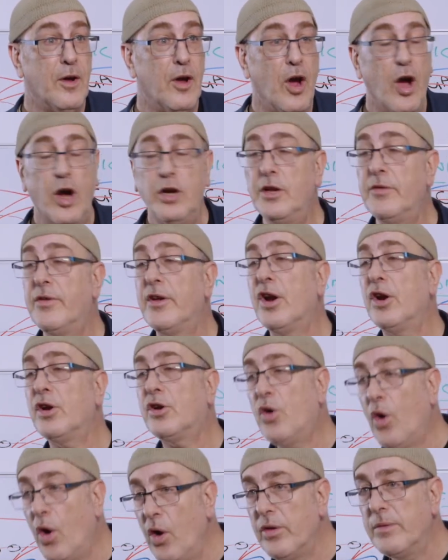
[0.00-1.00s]
Only they don't
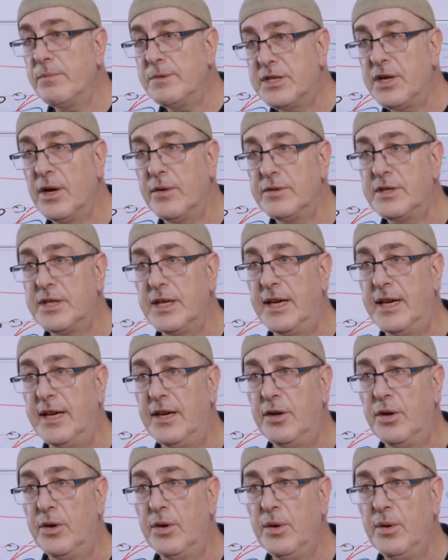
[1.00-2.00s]
call themselves the
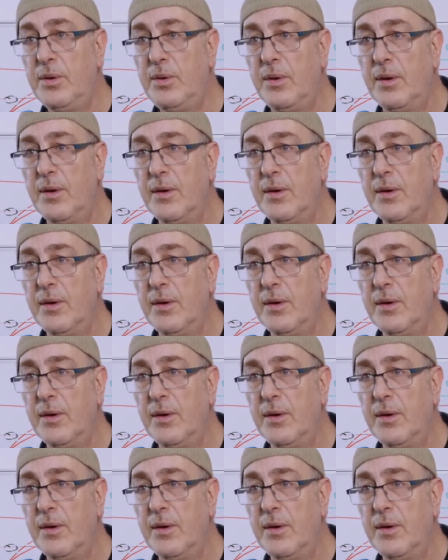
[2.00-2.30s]
EU.